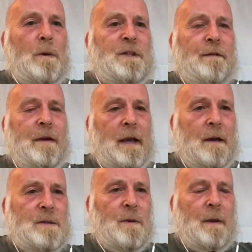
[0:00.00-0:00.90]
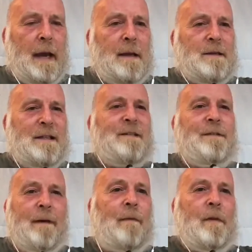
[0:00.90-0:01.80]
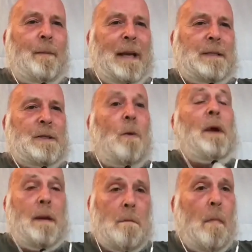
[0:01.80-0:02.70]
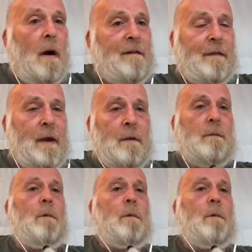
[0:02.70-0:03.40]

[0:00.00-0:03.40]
or 2 videos on that because it's fundamental in my view.